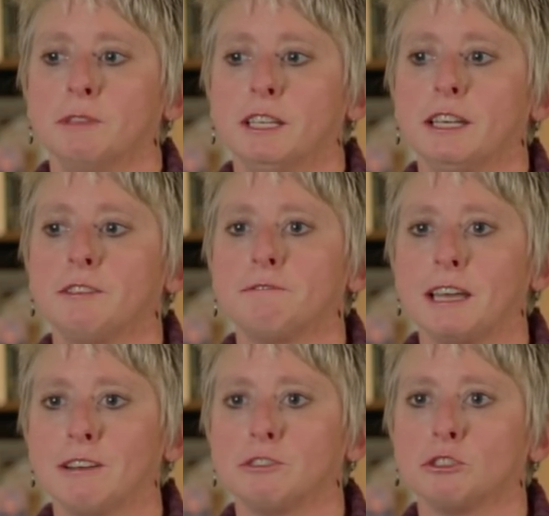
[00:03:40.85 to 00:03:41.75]
Then I
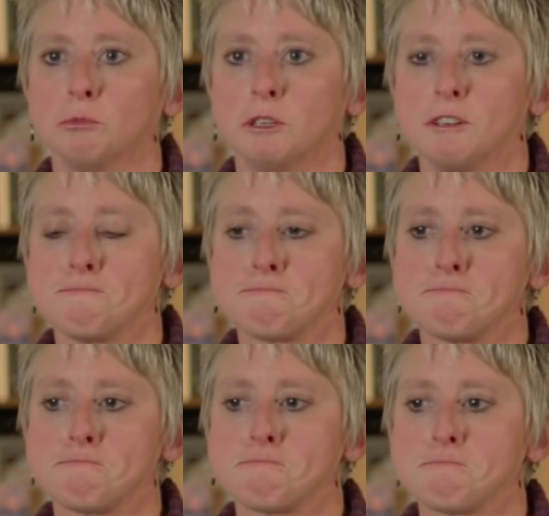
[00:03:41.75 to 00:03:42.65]
found someone
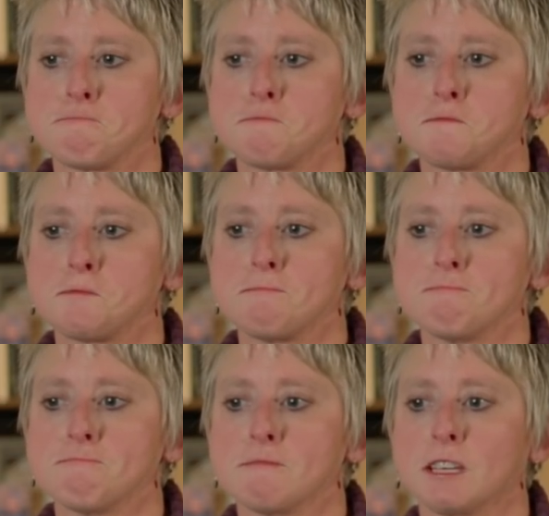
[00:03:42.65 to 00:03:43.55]

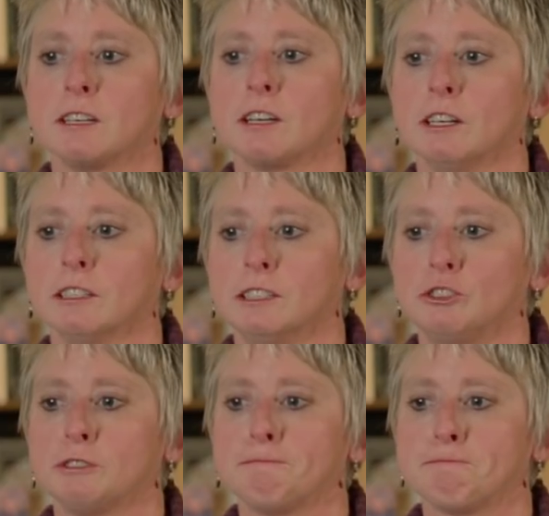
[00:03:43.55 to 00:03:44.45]
at
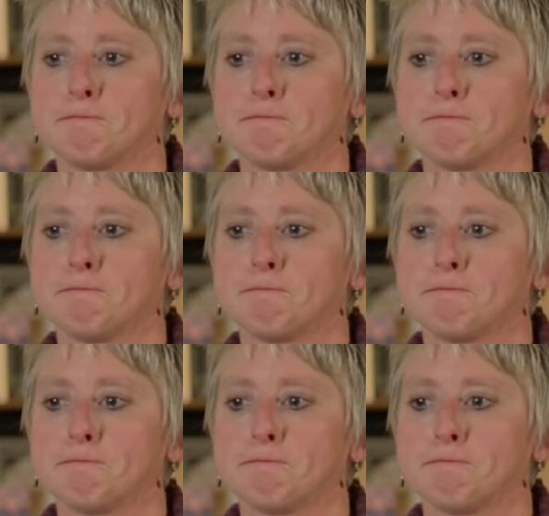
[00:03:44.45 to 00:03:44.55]
college